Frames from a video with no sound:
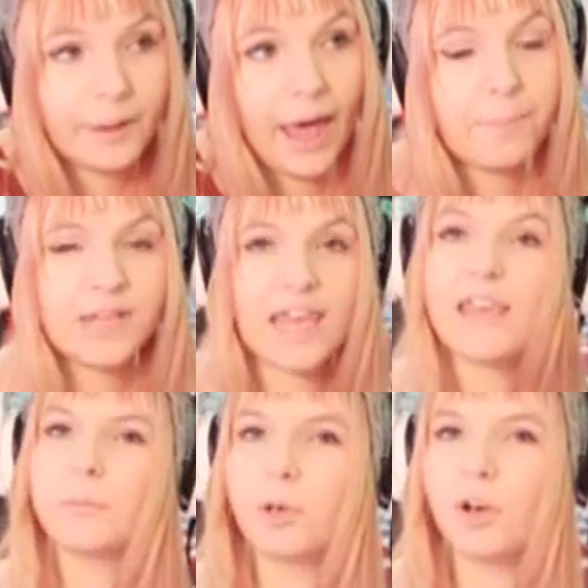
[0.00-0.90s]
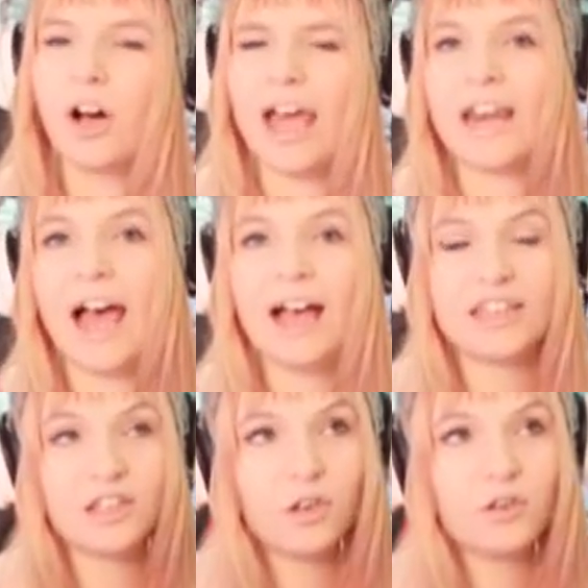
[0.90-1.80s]
update it more and
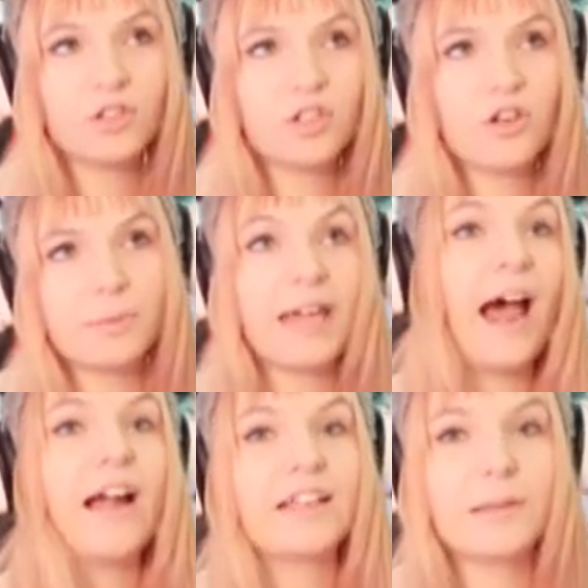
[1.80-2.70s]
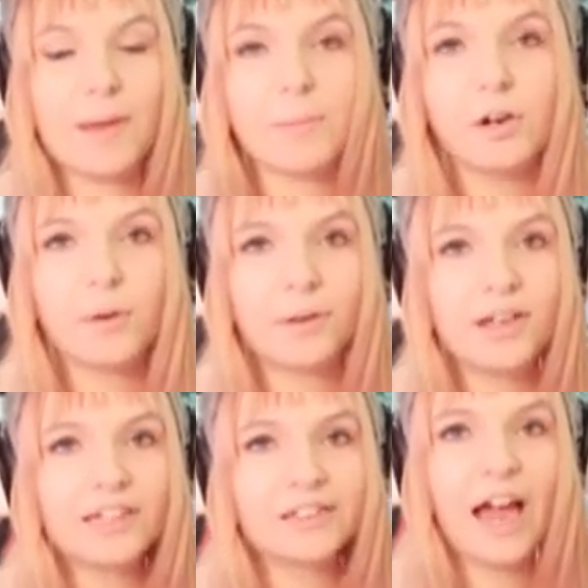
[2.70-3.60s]
use those mechanics a bit more,
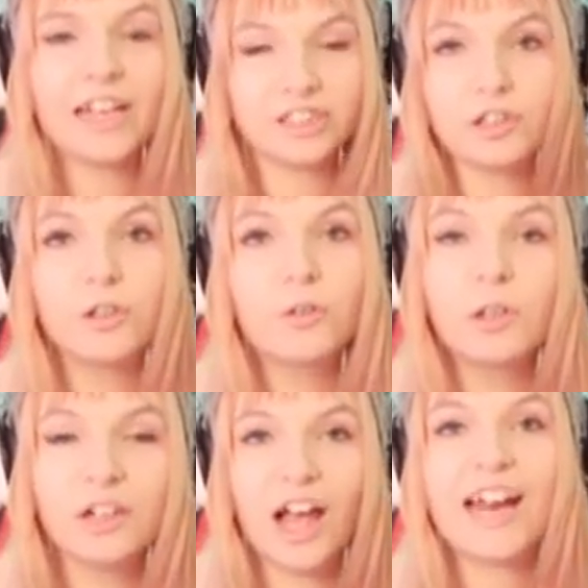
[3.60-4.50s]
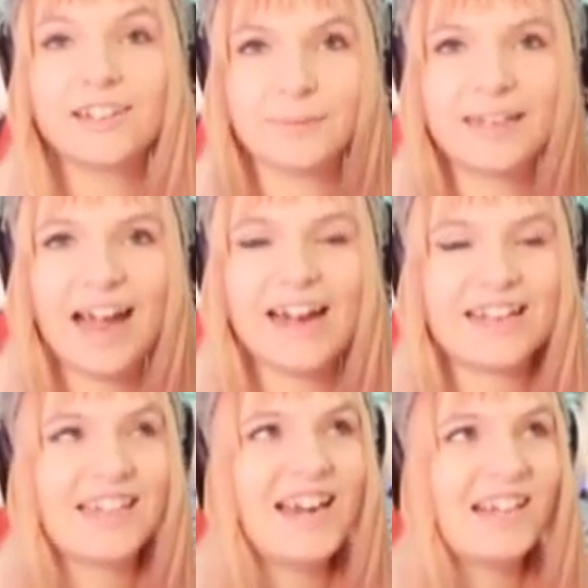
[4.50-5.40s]
because I do like those
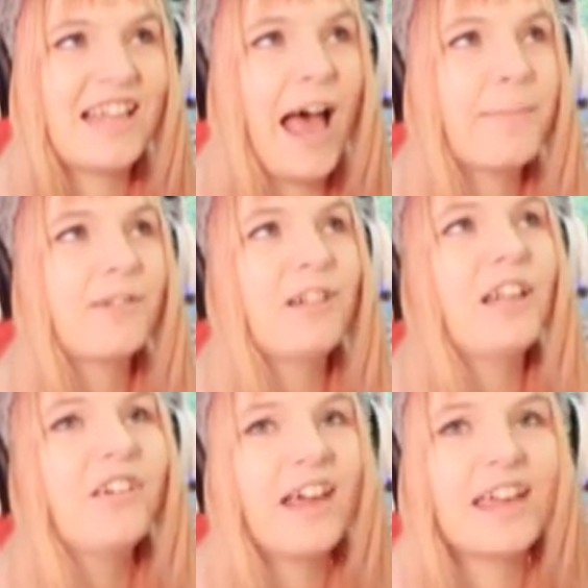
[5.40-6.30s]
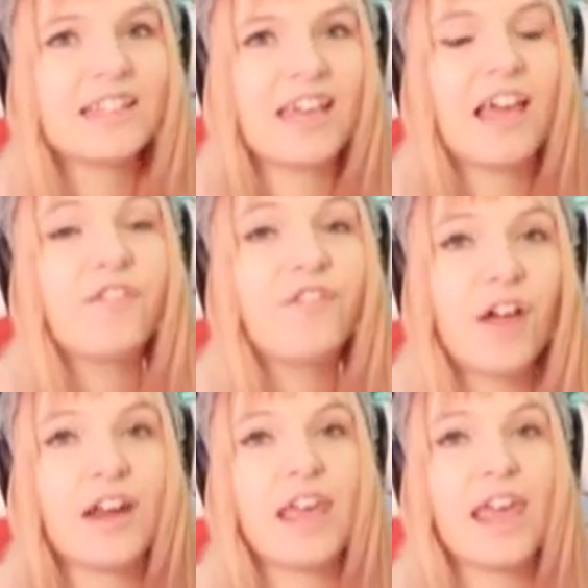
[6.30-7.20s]
mechanics. It looks absolutely crazy and
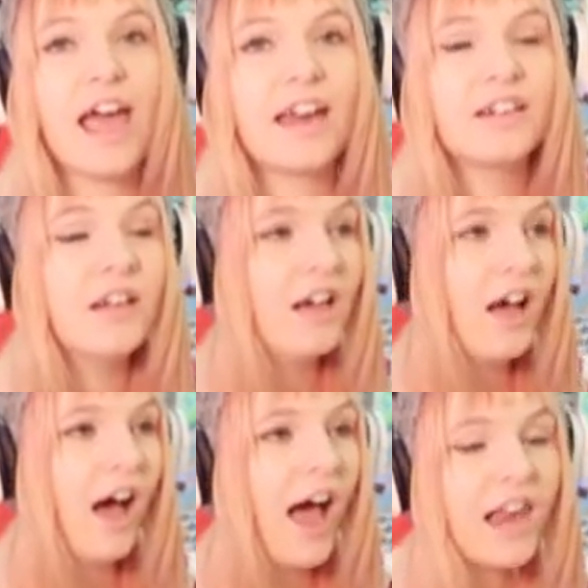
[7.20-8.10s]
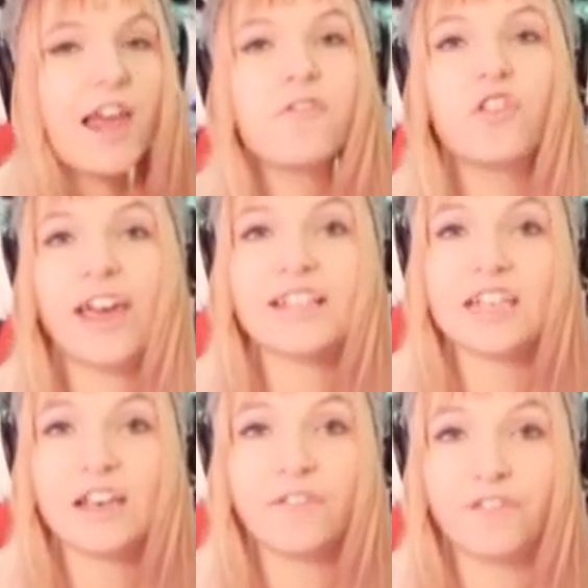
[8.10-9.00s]
funny, and I love
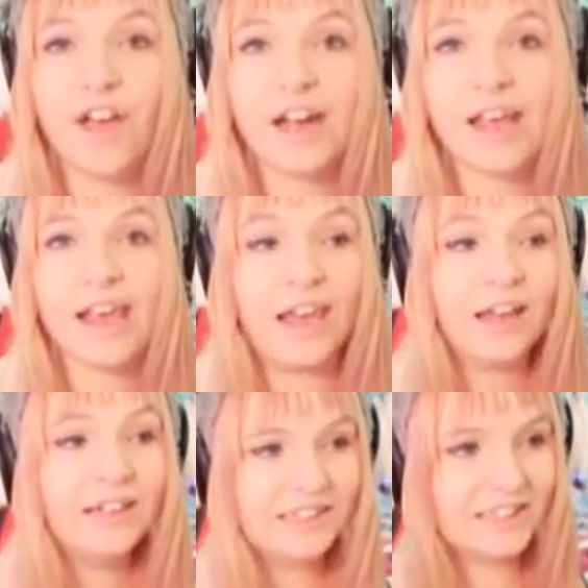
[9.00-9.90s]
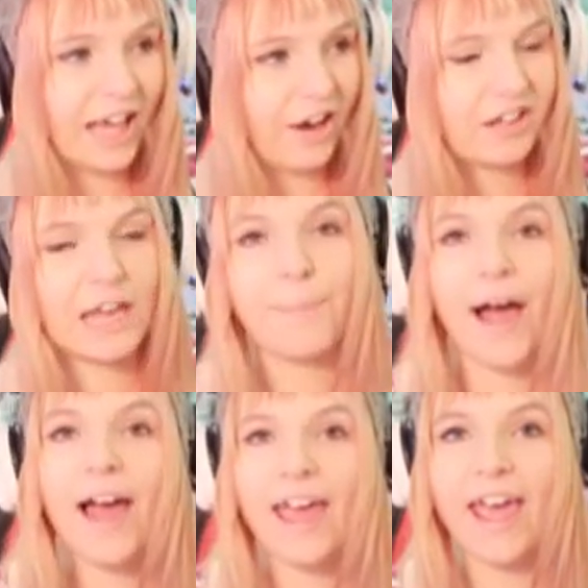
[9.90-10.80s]
crazy and funny. So keep
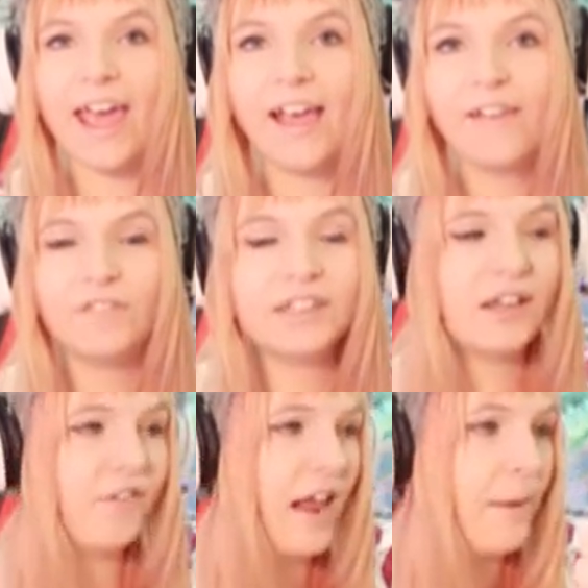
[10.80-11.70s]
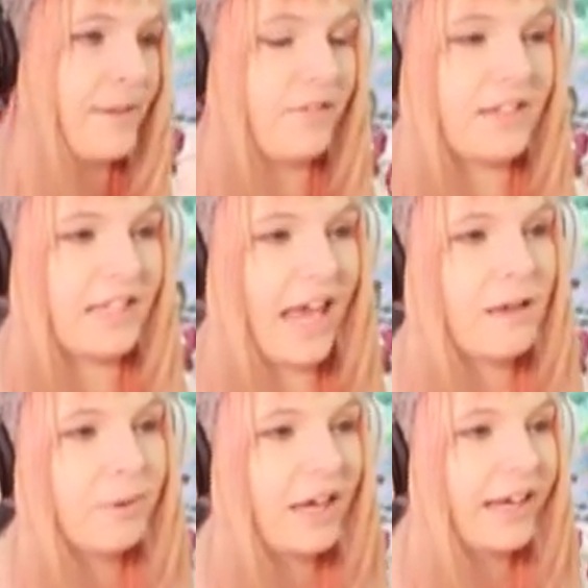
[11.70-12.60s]
at it for the developers of this
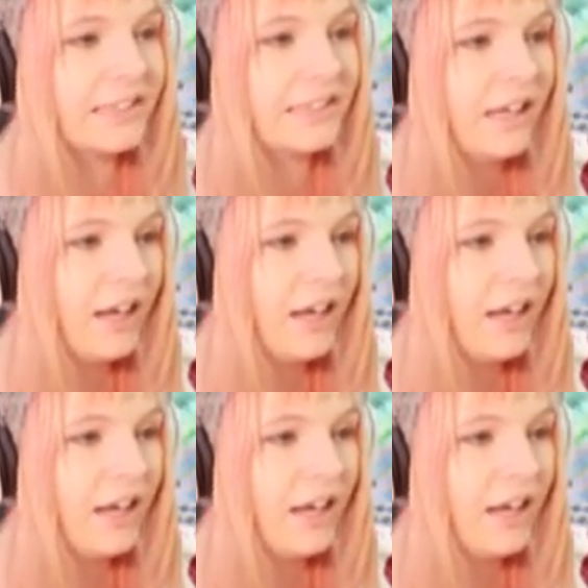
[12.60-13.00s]
game, because